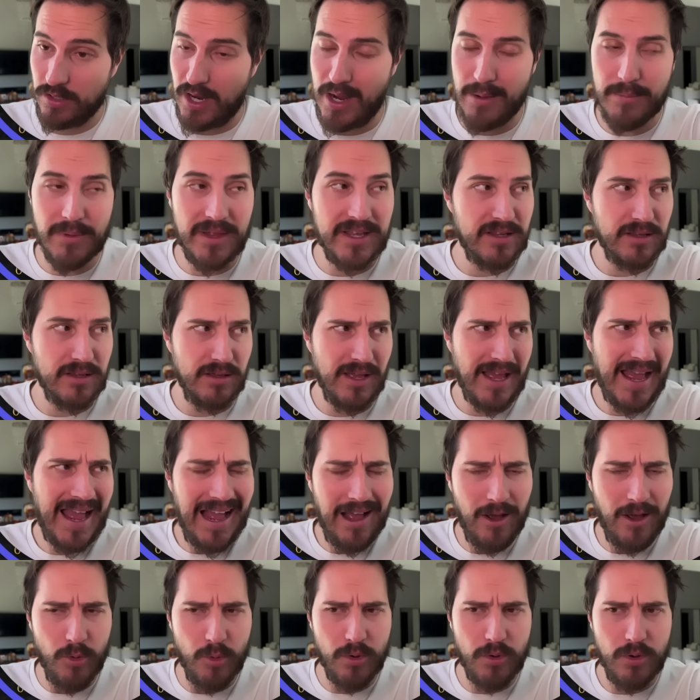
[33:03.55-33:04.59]
I'm like,
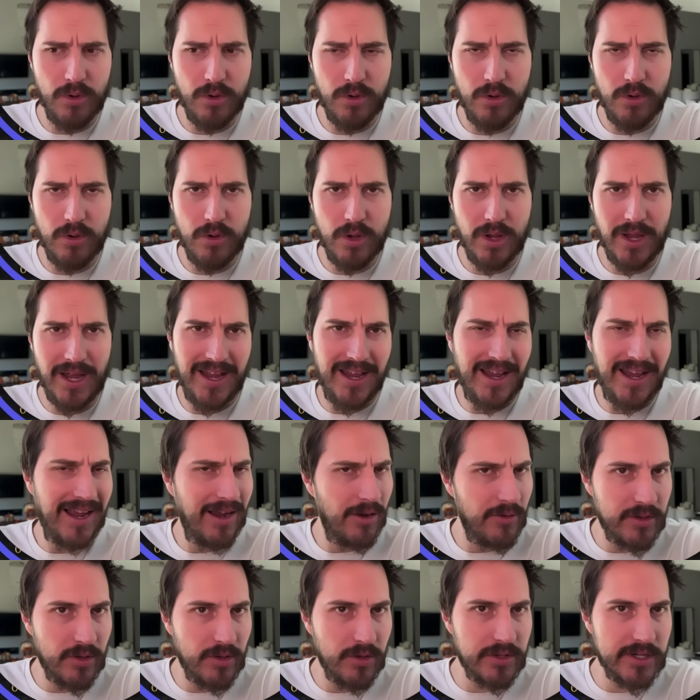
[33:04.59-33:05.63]
how?
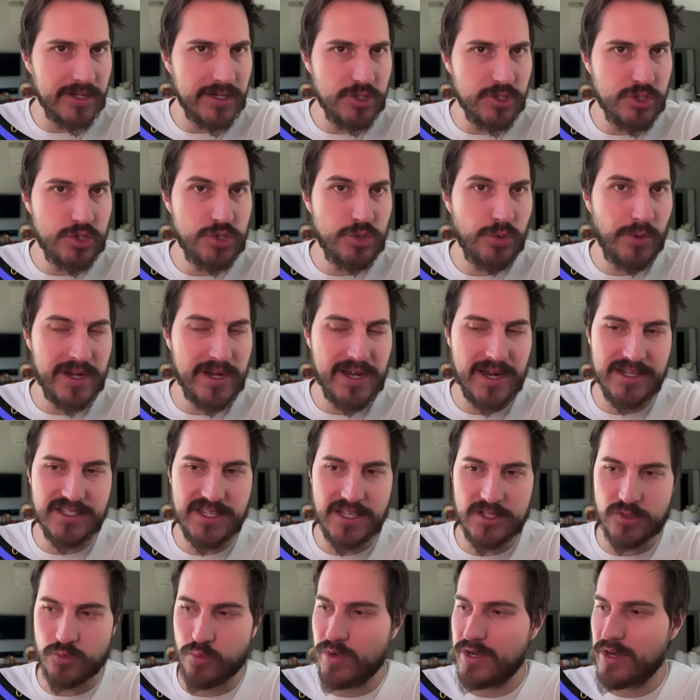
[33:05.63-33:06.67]
How are they only going to do 29
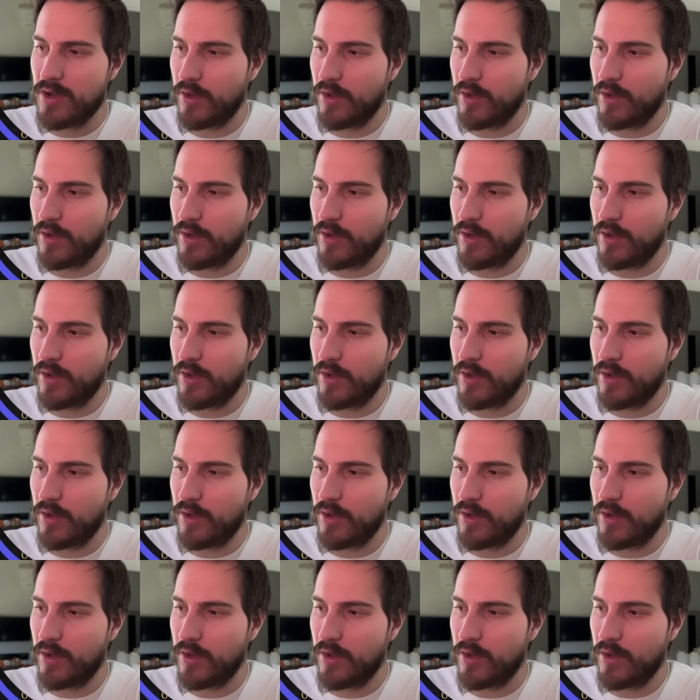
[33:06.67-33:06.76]
cents? We know